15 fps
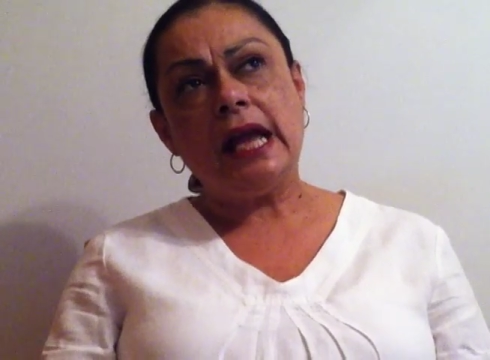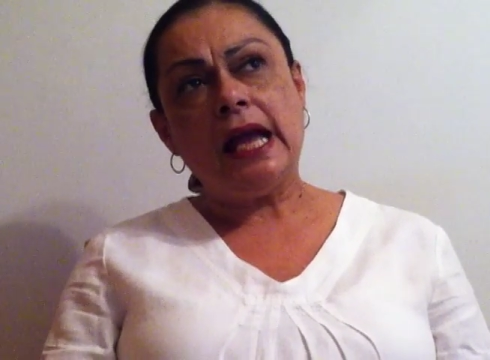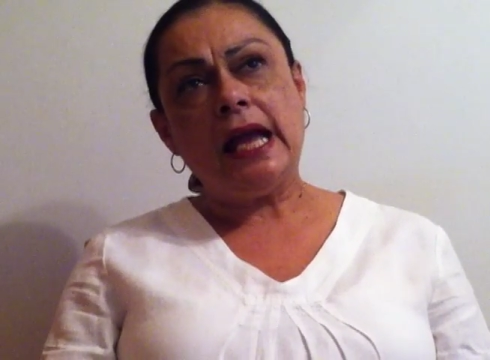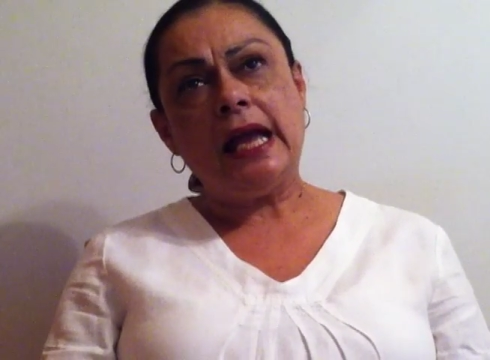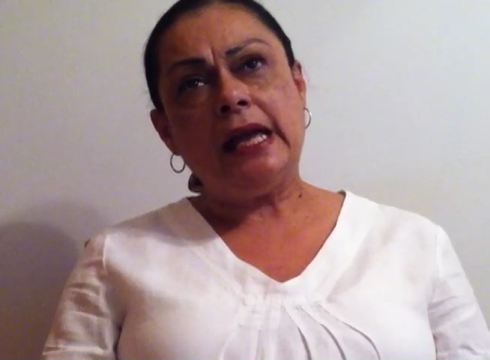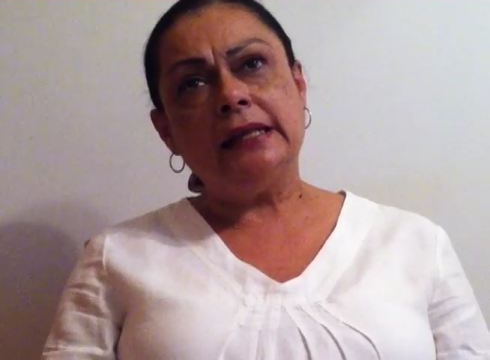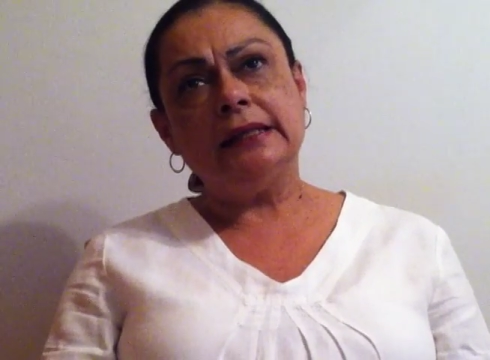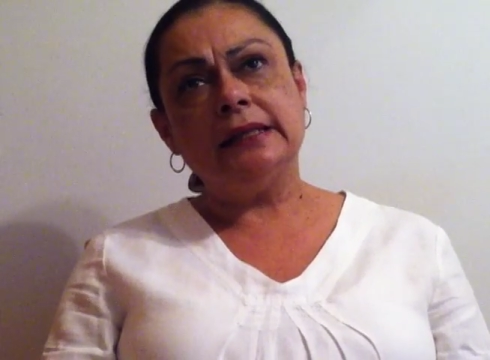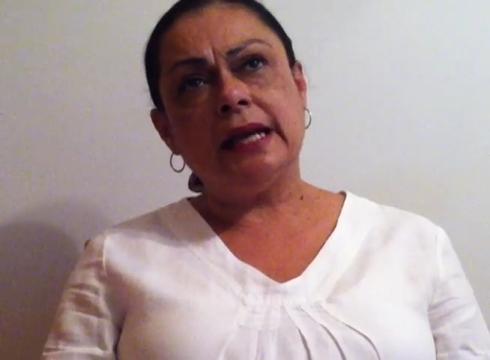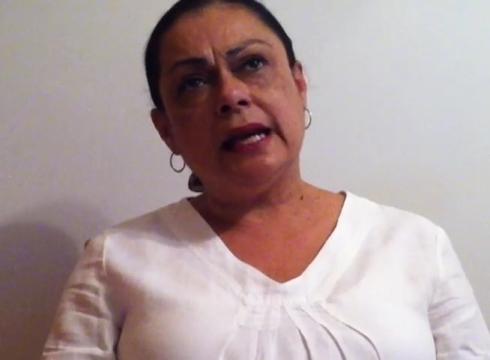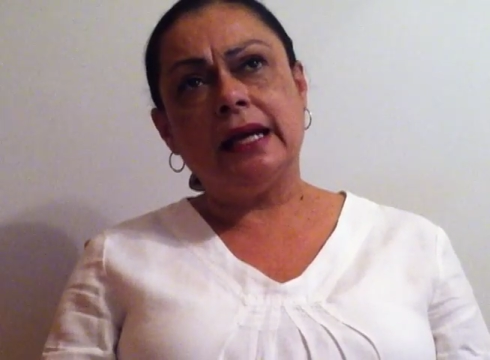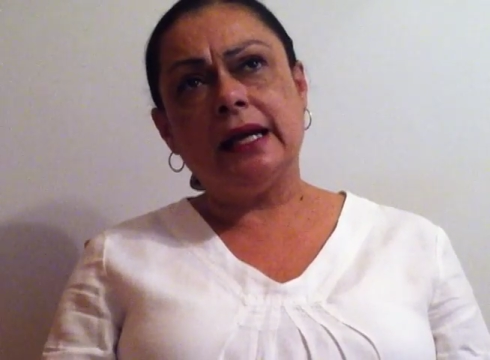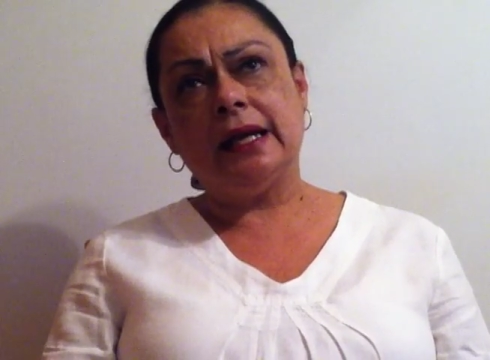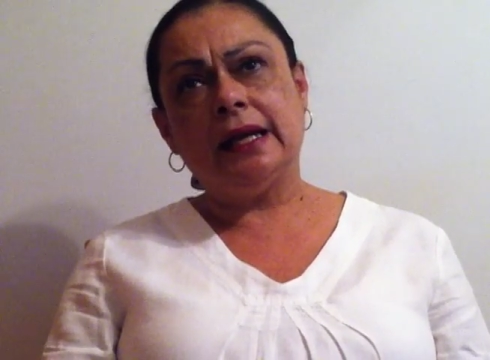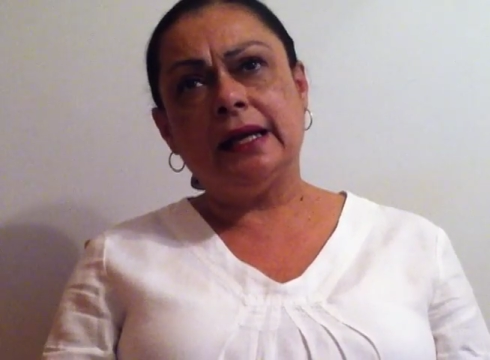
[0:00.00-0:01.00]
and
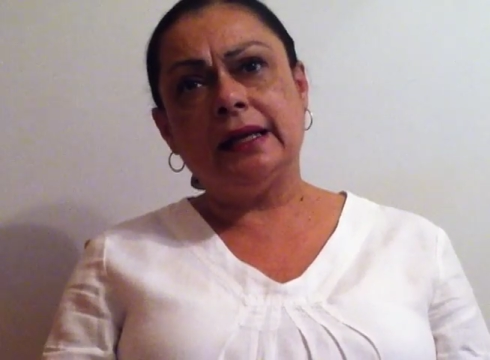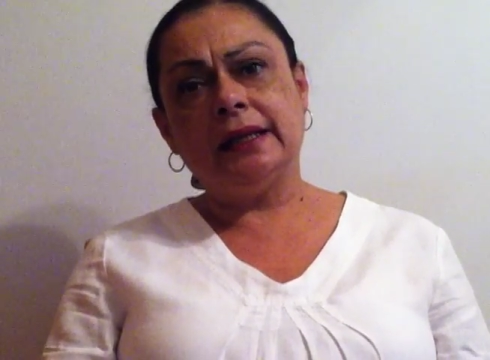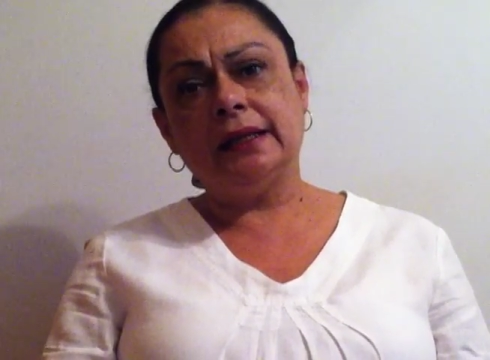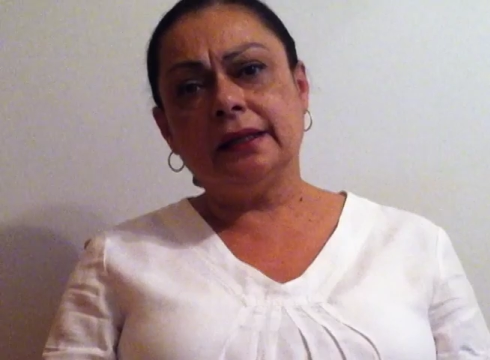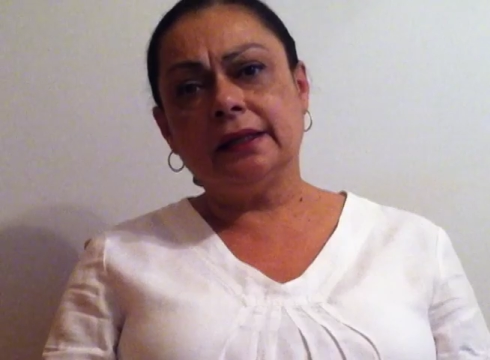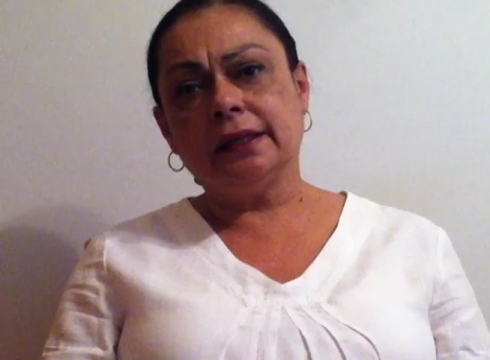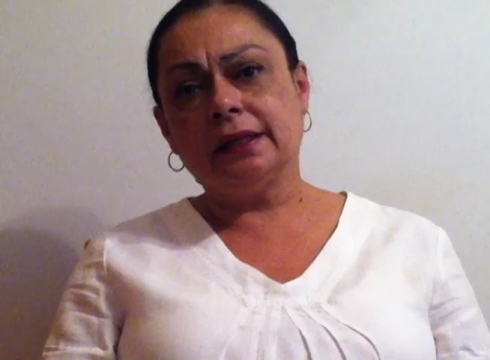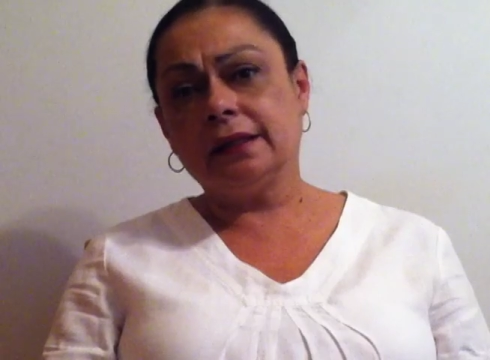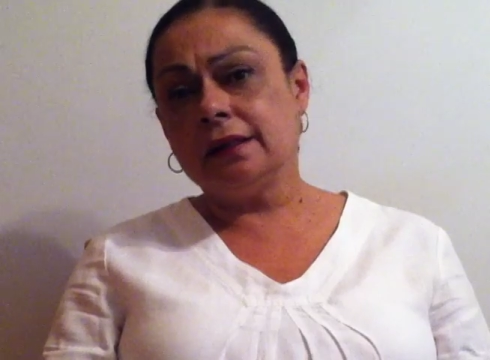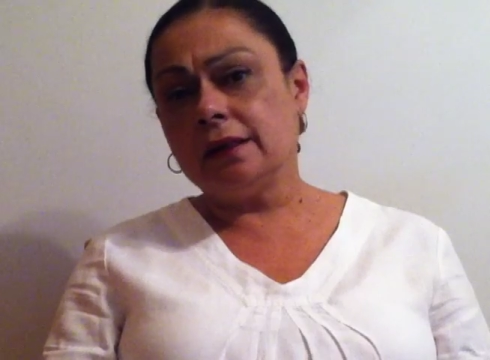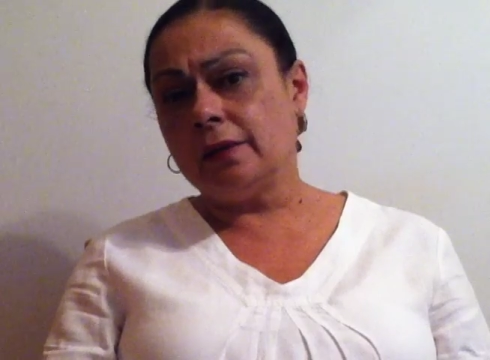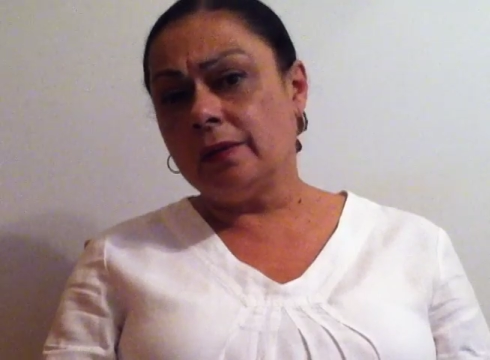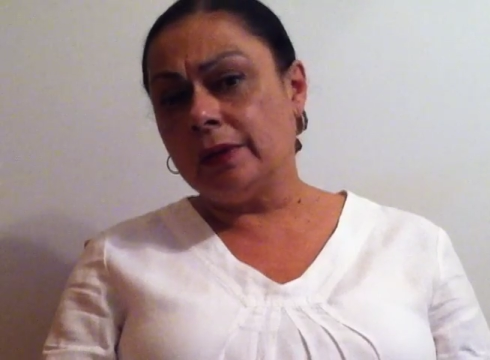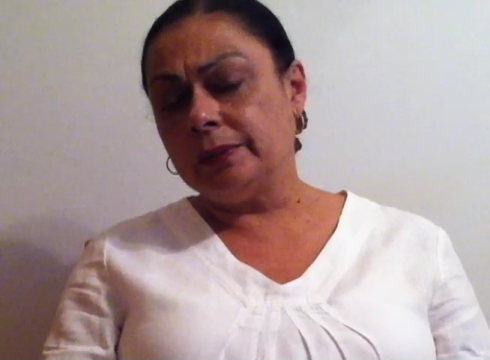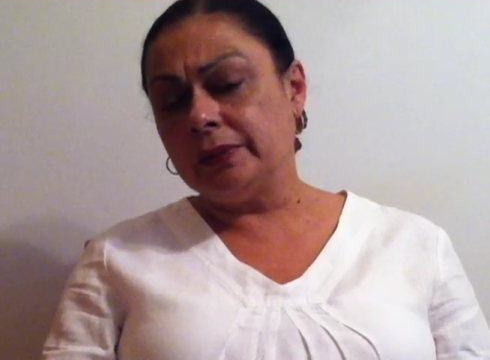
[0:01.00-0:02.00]
I go up